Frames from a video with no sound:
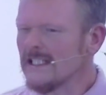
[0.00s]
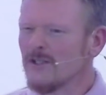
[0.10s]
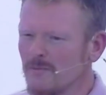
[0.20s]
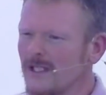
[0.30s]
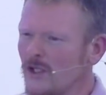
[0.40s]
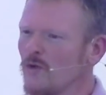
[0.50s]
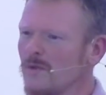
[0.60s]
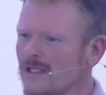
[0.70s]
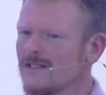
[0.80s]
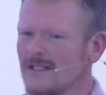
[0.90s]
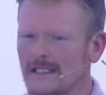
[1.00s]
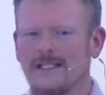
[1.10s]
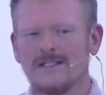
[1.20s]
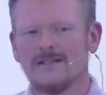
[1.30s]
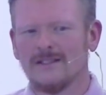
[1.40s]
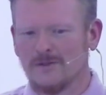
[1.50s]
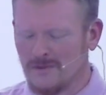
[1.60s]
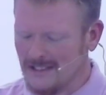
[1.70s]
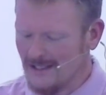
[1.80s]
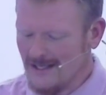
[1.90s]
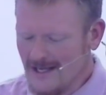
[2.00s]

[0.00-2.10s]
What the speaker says: a little bit humanist, at least a little bit.